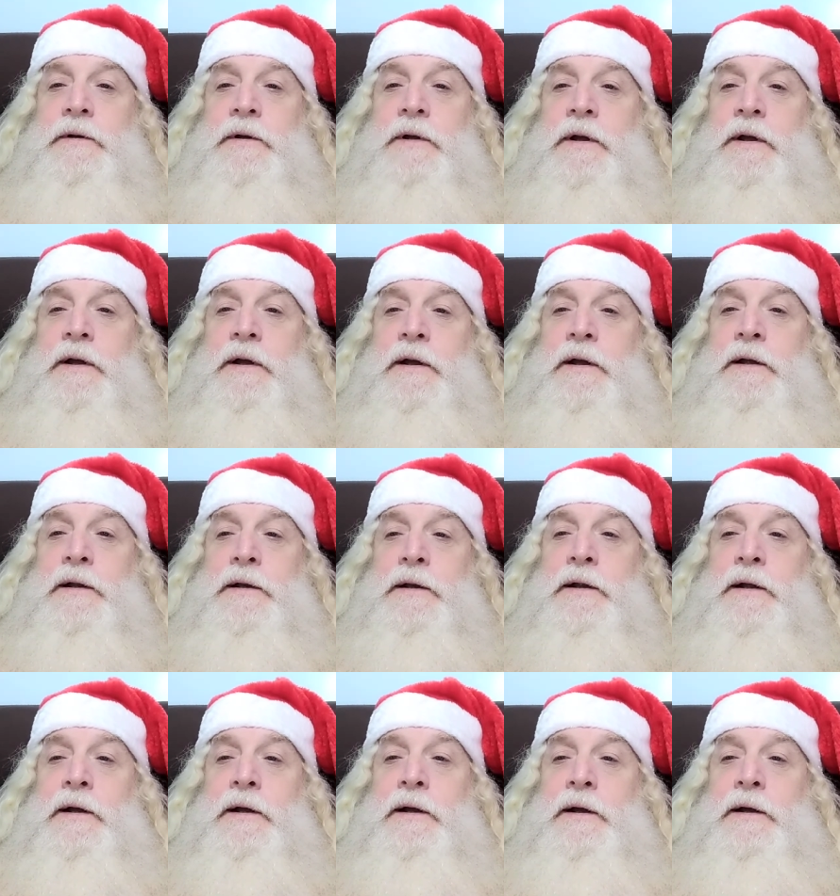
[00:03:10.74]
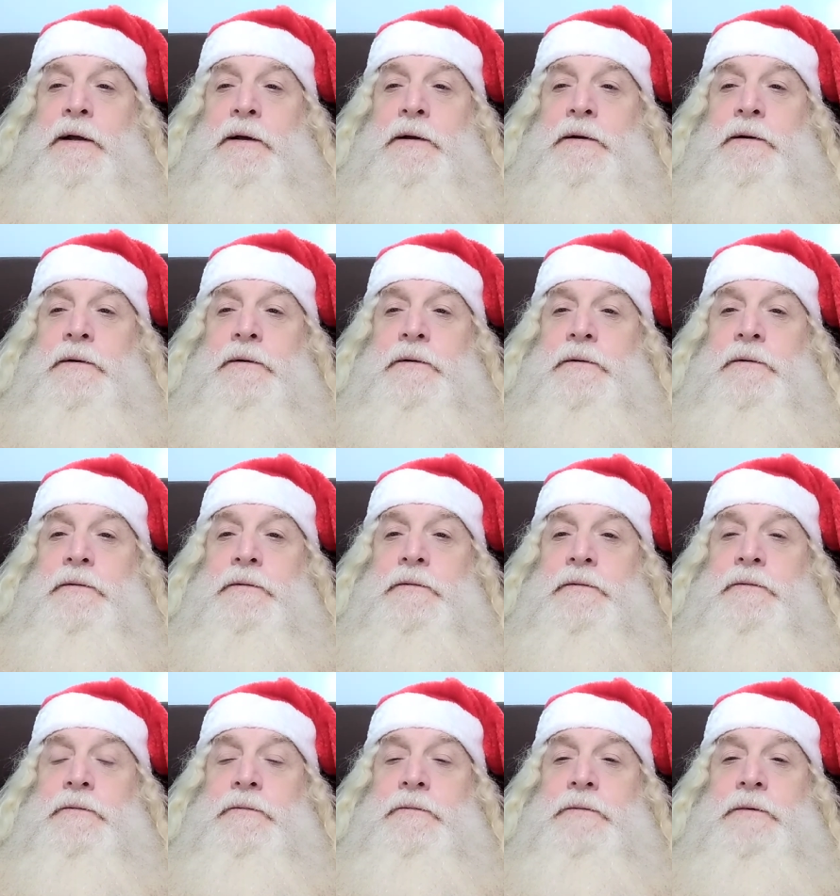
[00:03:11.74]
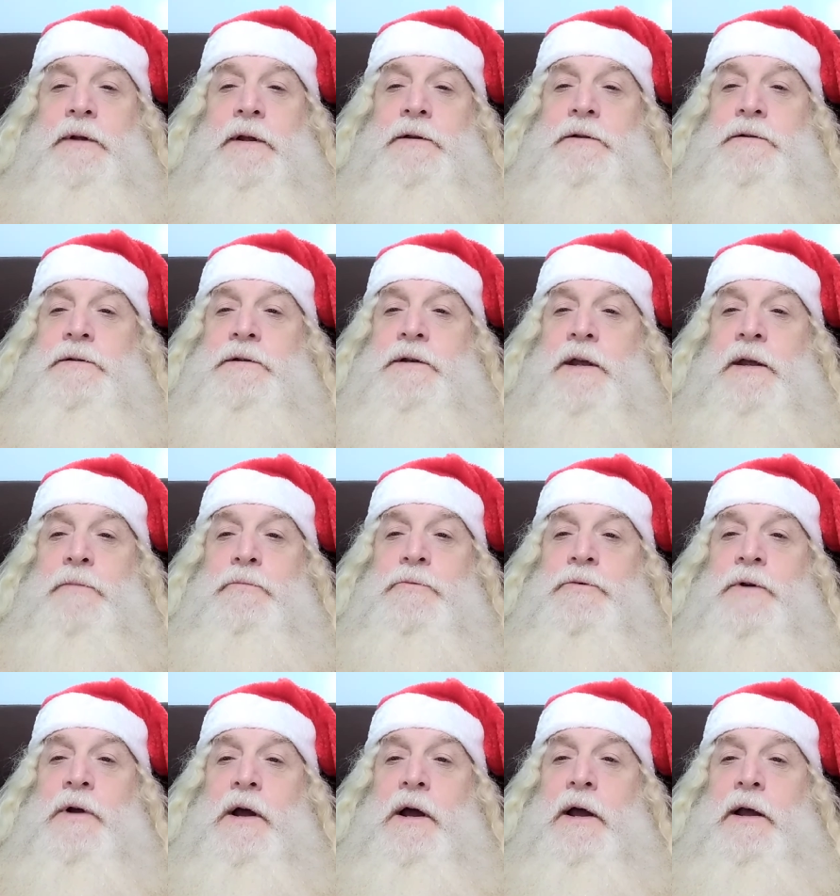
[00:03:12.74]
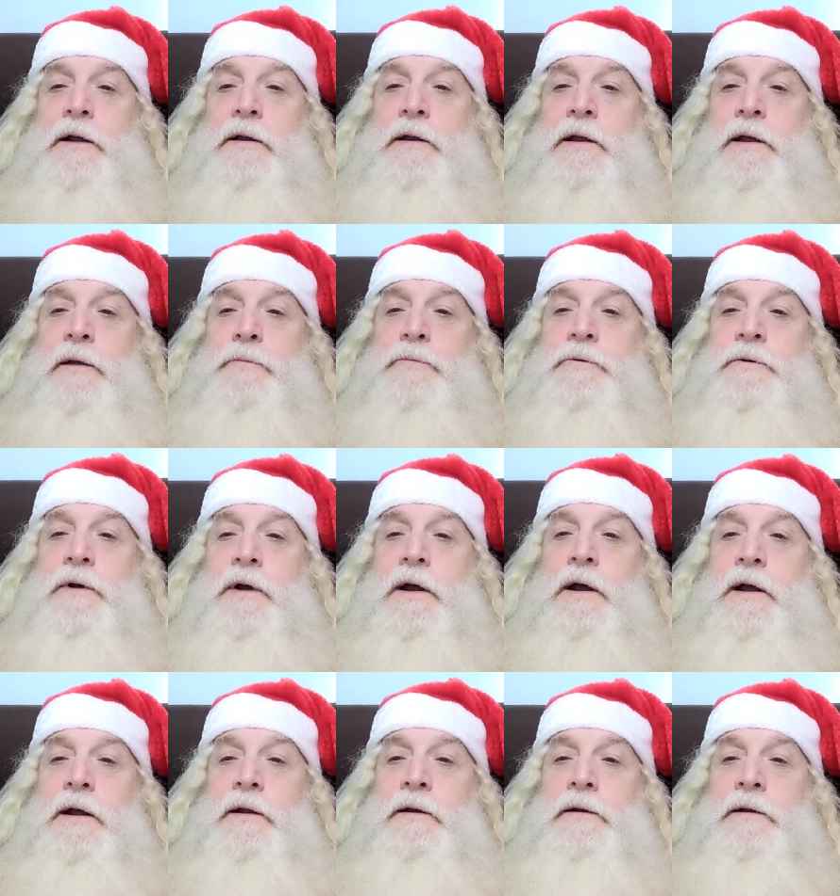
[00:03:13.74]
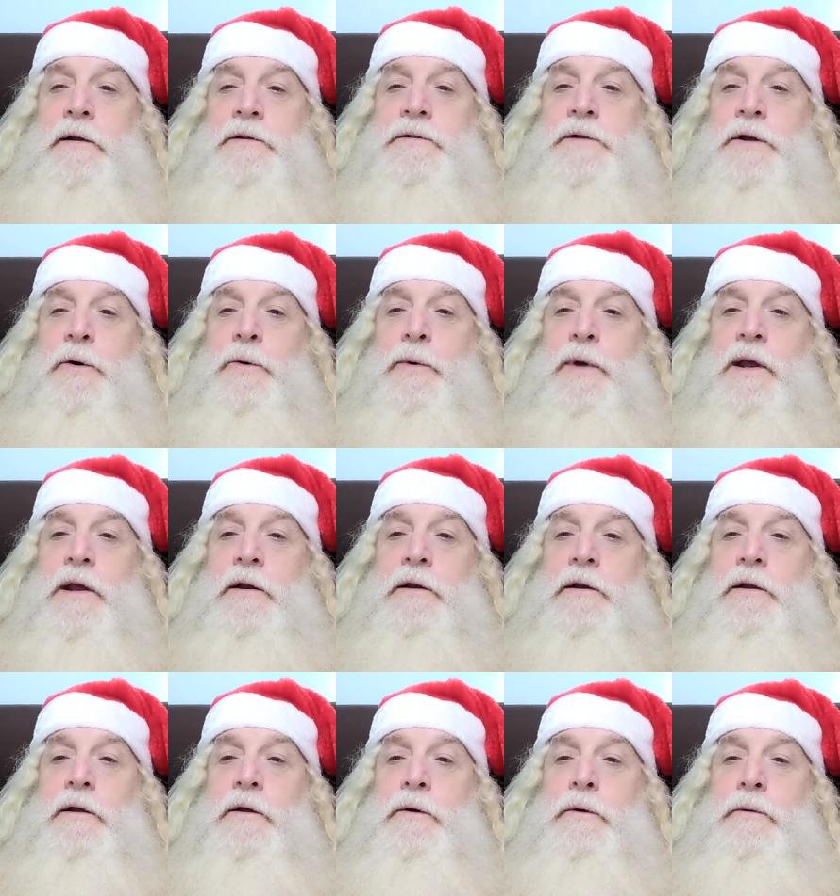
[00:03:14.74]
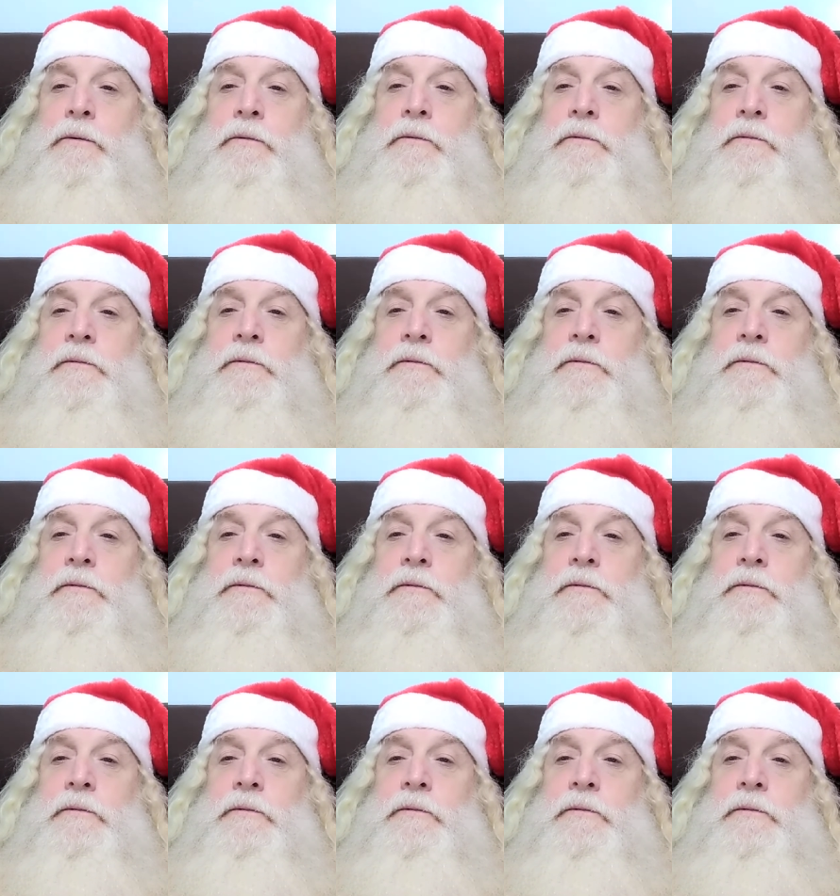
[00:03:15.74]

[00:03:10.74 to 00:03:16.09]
And uh, just keep trying, keep trying. That's all we can do.